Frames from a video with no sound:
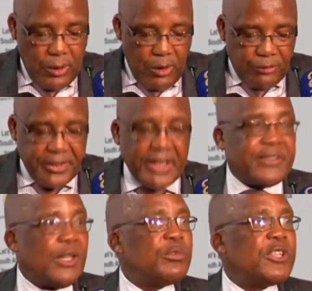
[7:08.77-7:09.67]
of the
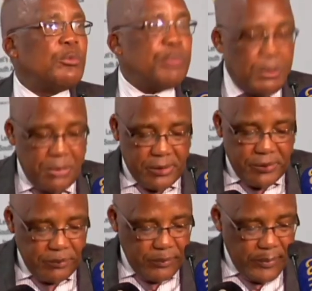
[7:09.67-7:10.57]
exemption permit.
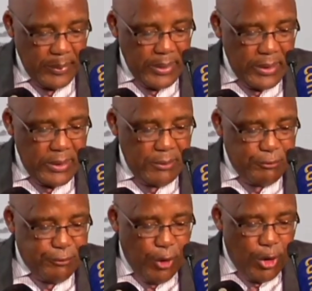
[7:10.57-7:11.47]

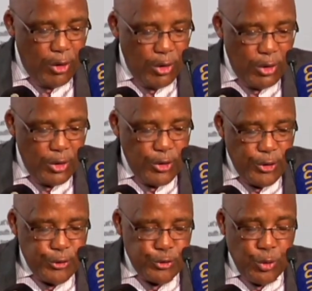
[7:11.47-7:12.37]
4,
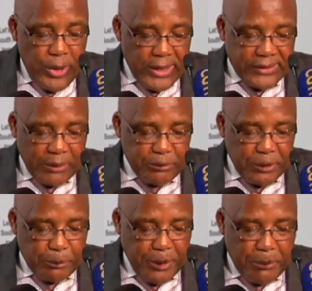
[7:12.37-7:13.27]
new
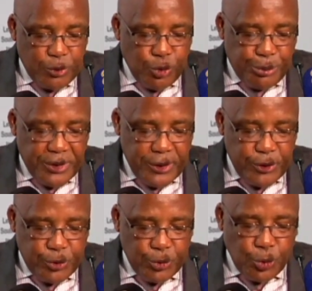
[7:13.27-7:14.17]
exemption permit to be
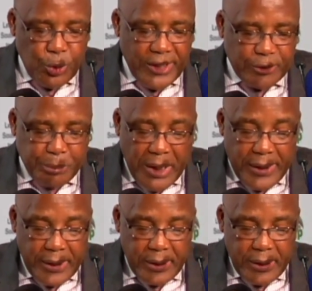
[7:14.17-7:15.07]
issued will
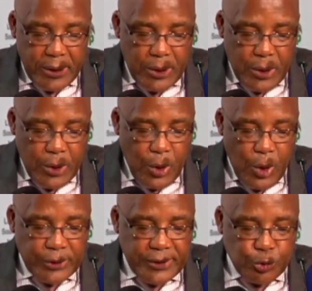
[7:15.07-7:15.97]
expire
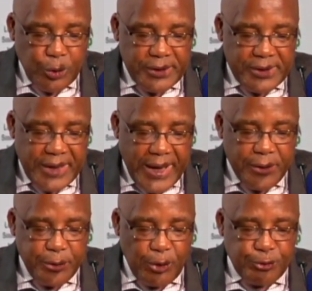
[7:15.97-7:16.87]
on the
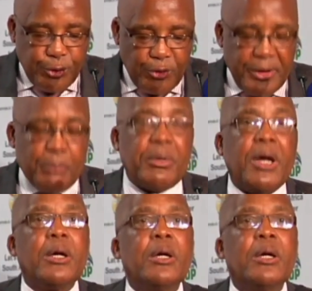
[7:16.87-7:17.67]
29th of November